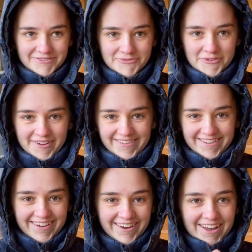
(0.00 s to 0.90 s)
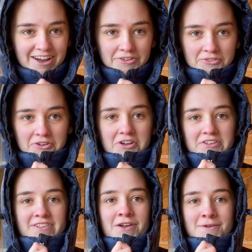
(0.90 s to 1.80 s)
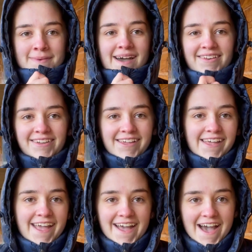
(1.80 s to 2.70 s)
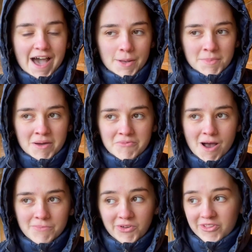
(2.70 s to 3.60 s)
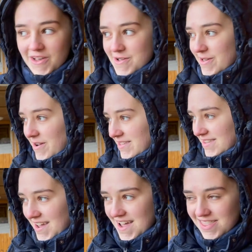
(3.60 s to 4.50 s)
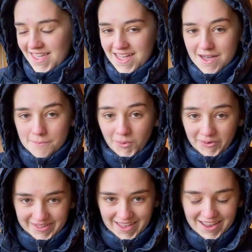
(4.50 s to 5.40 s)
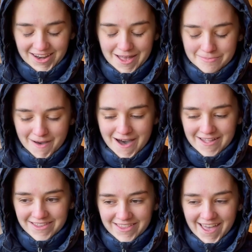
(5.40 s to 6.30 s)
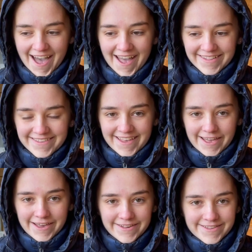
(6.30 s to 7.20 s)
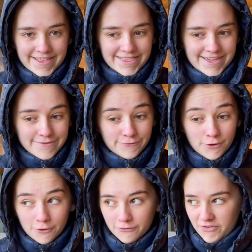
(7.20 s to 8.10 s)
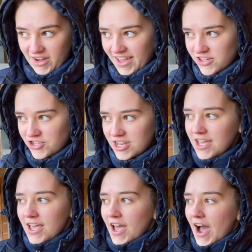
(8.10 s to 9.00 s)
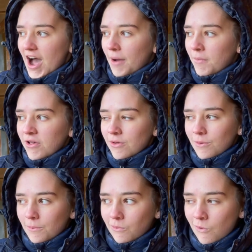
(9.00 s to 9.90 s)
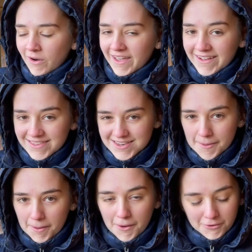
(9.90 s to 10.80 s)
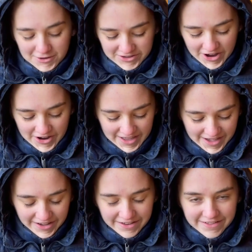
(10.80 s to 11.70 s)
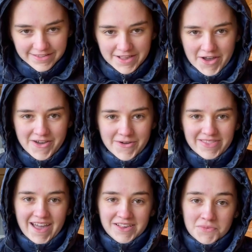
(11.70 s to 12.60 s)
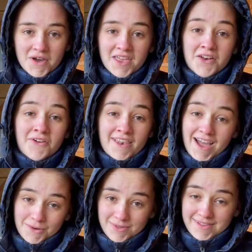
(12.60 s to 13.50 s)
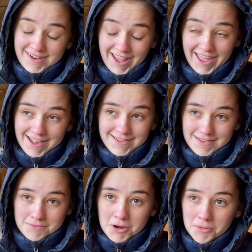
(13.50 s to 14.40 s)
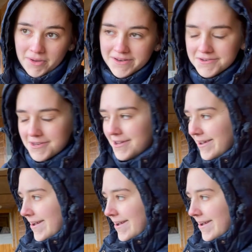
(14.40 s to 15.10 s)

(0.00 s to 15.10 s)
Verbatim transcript: I'm freezing. I feel like a snowman. Um, right, I'm just uh, going to get the boys in, but that is the vlog finished. Um, Wally and Snippet on a diet so that is why they're not allowed likits at the moment